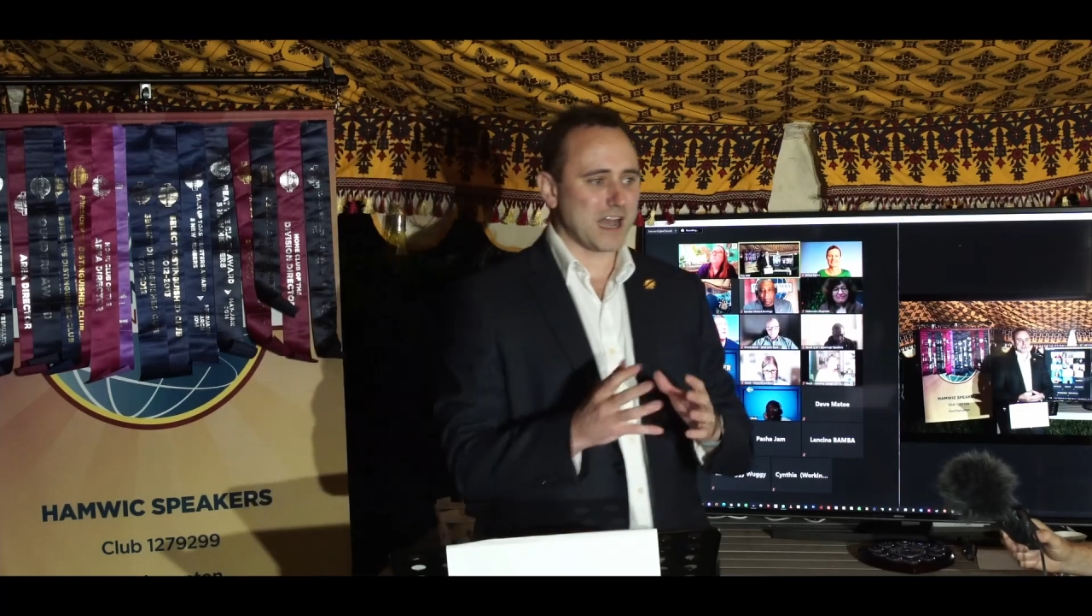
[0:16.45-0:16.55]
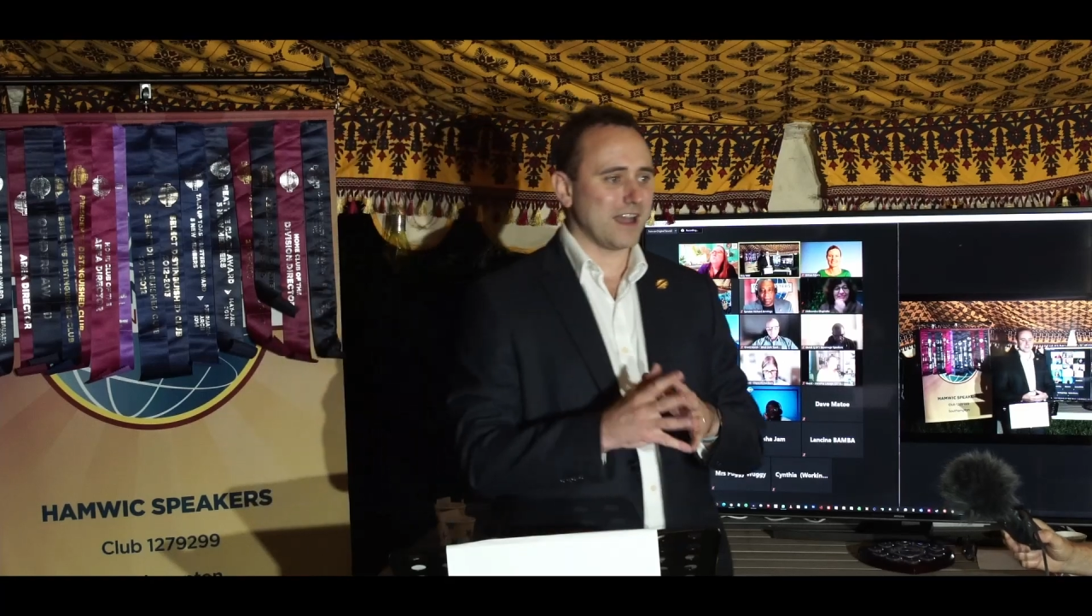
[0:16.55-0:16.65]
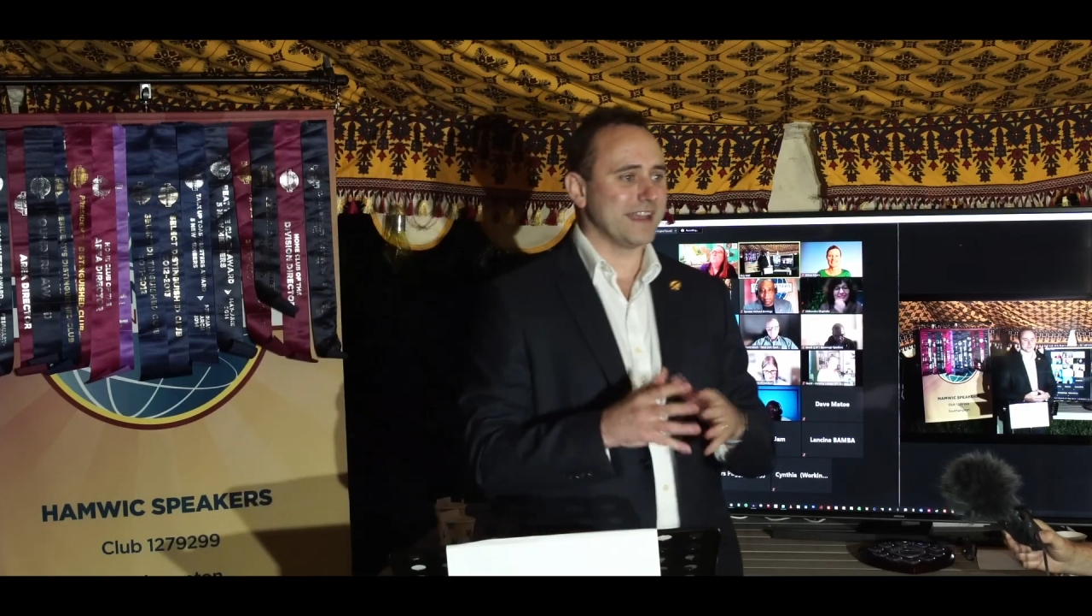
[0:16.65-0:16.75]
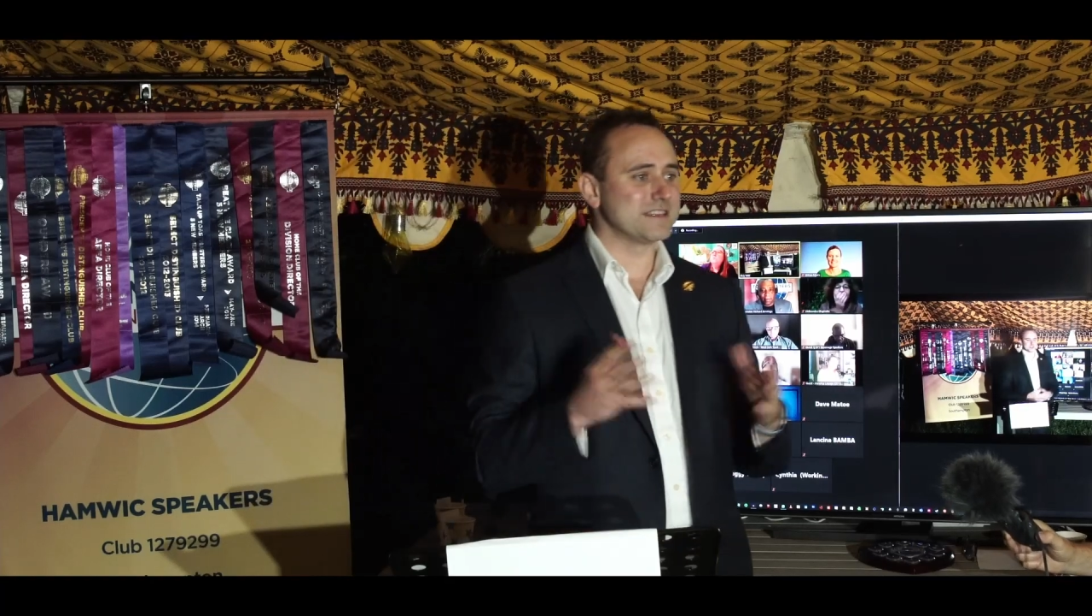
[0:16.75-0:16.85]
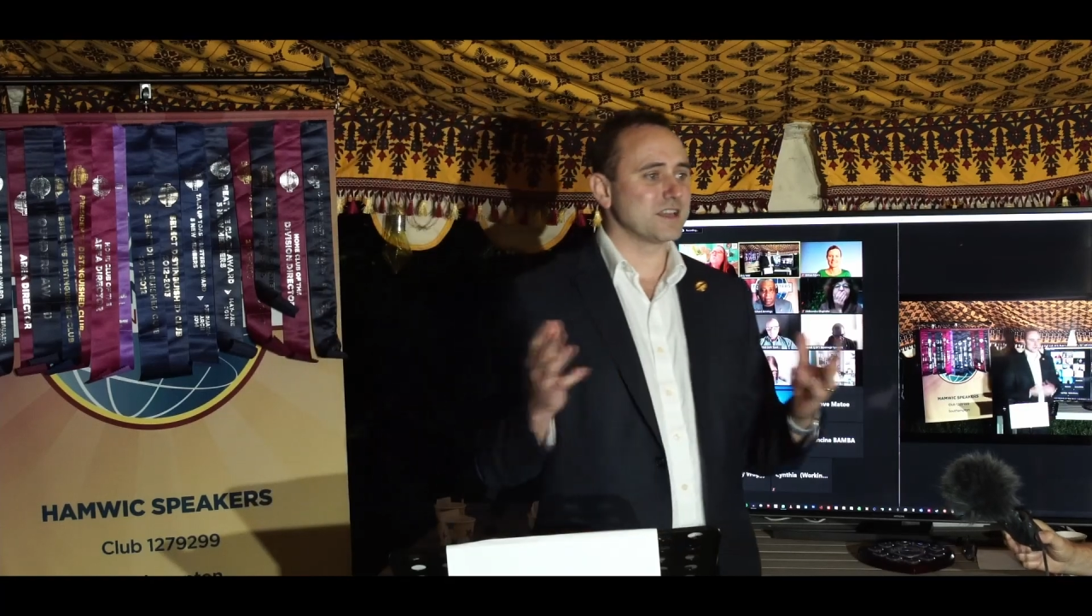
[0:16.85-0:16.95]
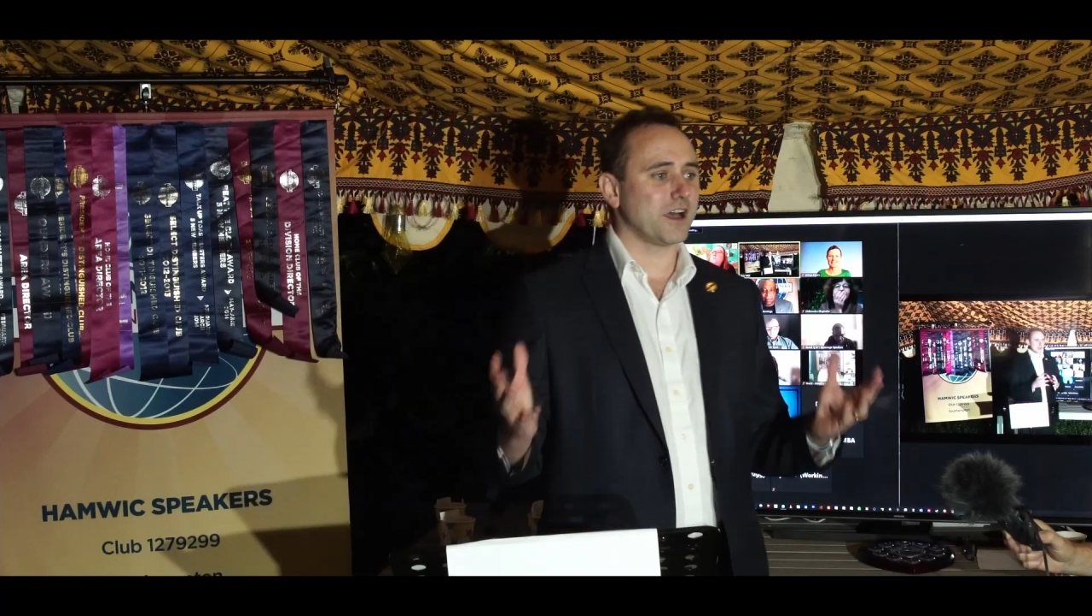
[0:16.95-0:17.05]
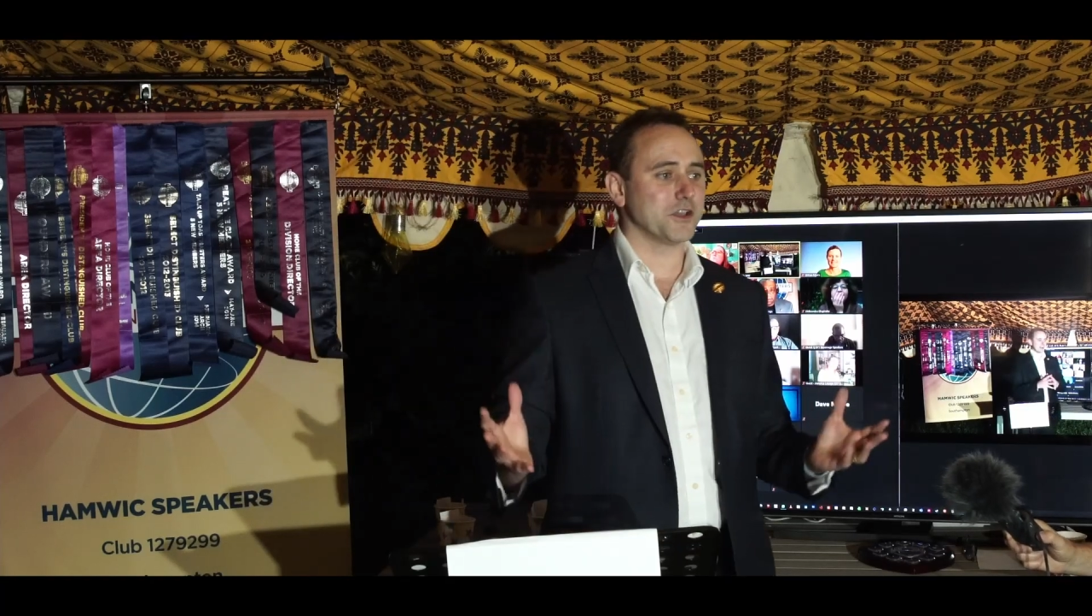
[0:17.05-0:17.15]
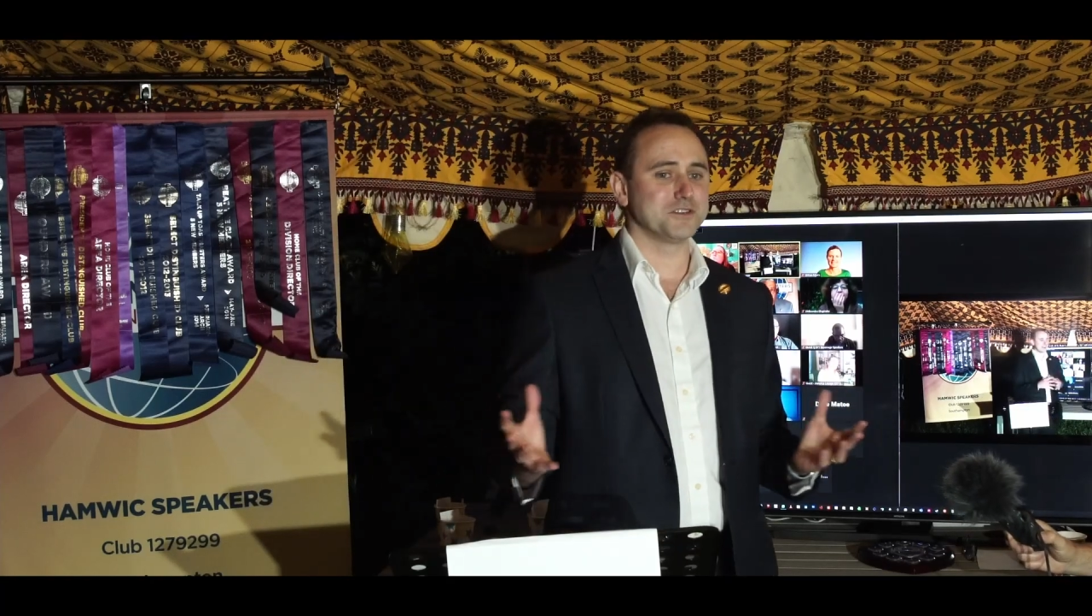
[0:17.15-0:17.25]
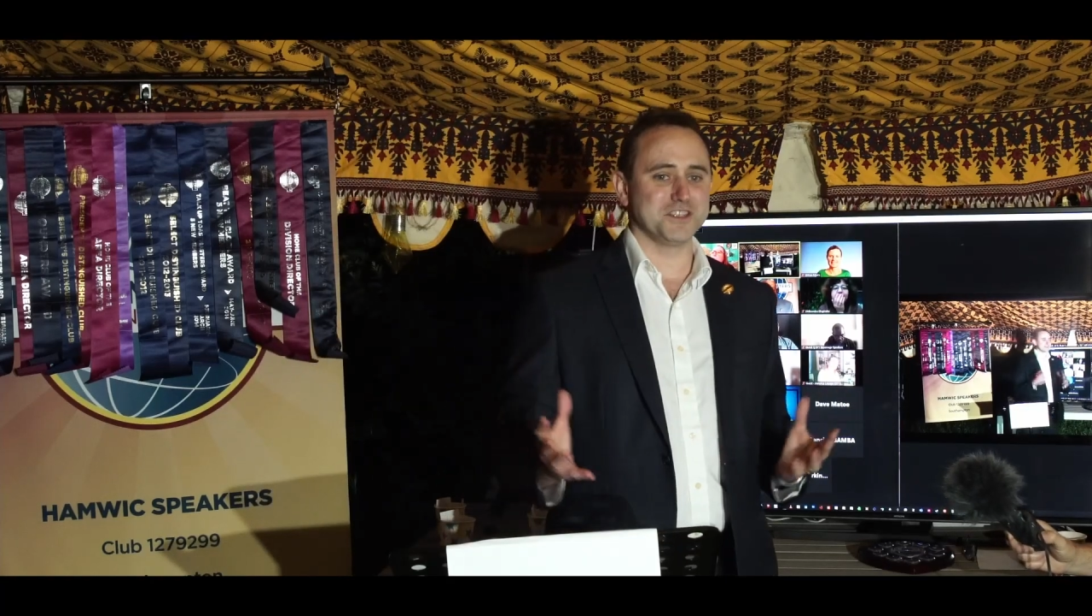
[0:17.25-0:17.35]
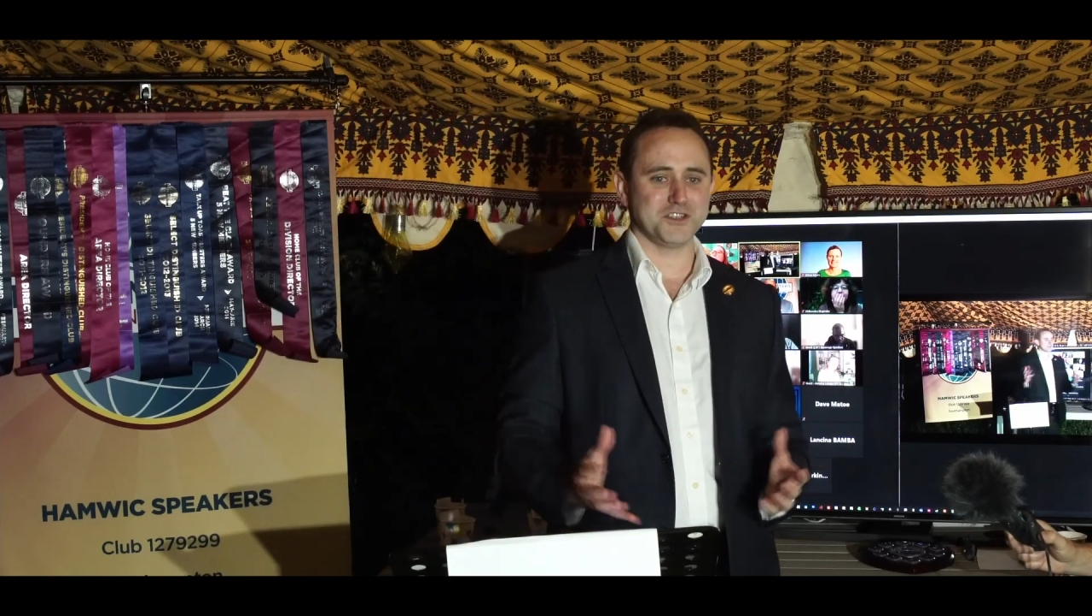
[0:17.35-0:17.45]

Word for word: of our entire